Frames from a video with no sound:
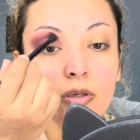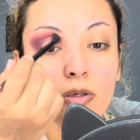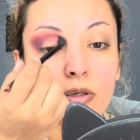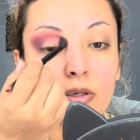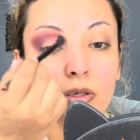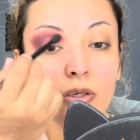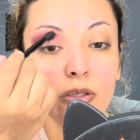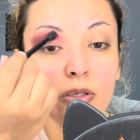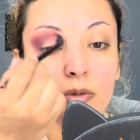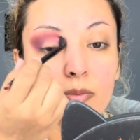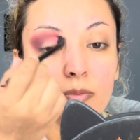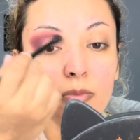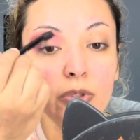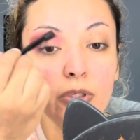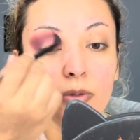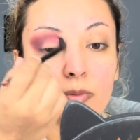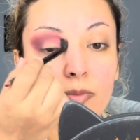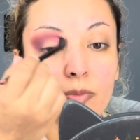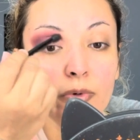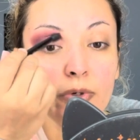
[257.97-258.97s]
And I'm
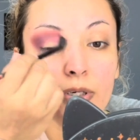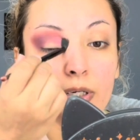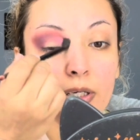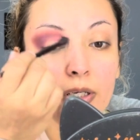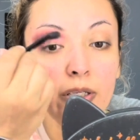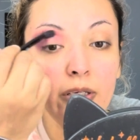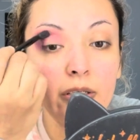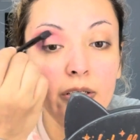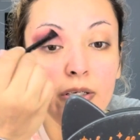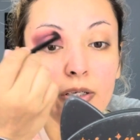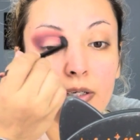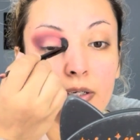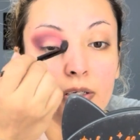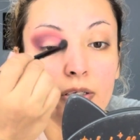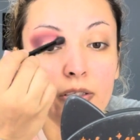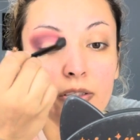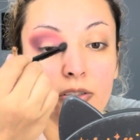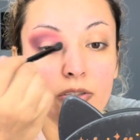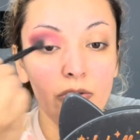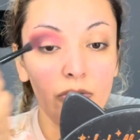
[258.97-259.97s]
gonna bring it
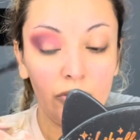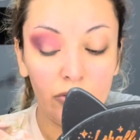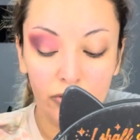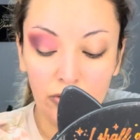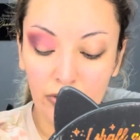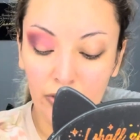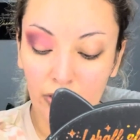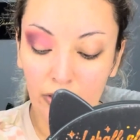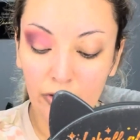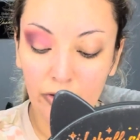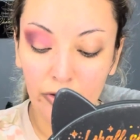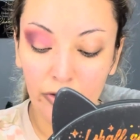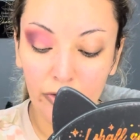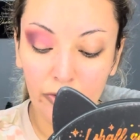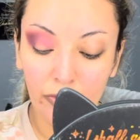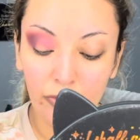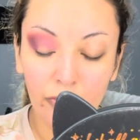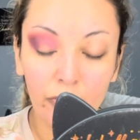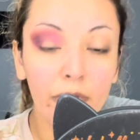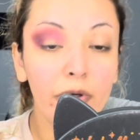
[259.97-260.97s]
into the inner
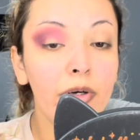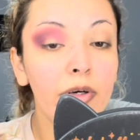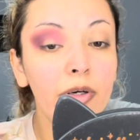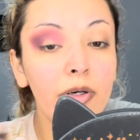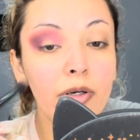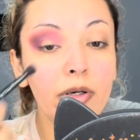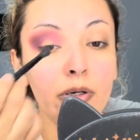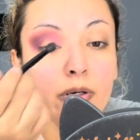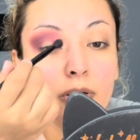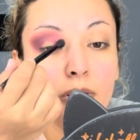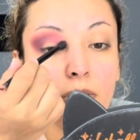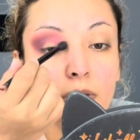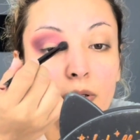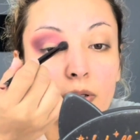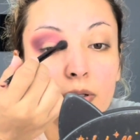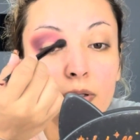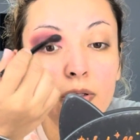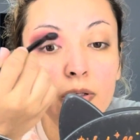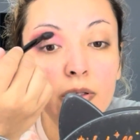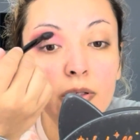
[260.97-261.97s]
corner
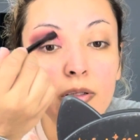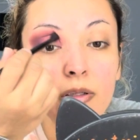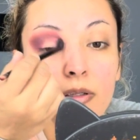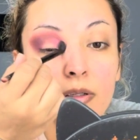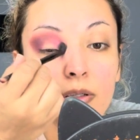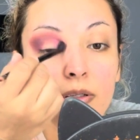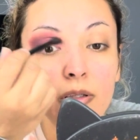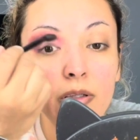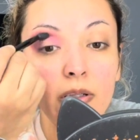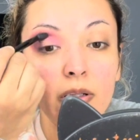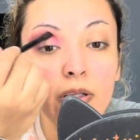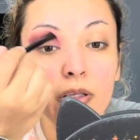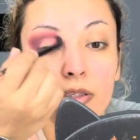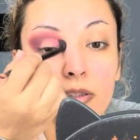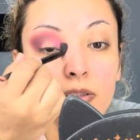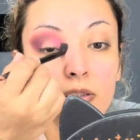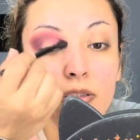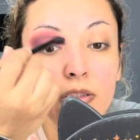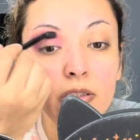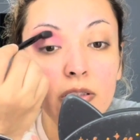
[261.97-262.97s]

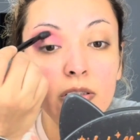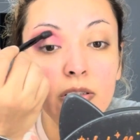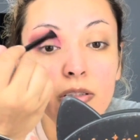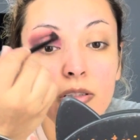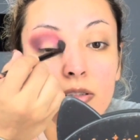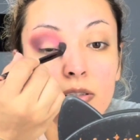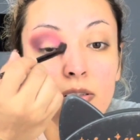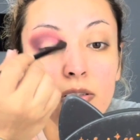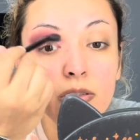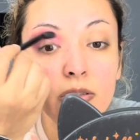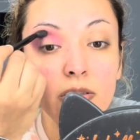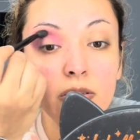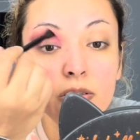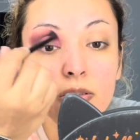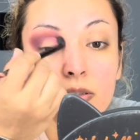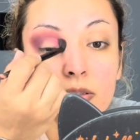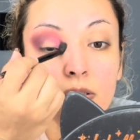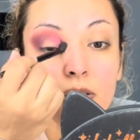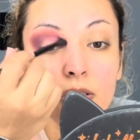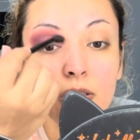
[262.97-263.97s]
like this.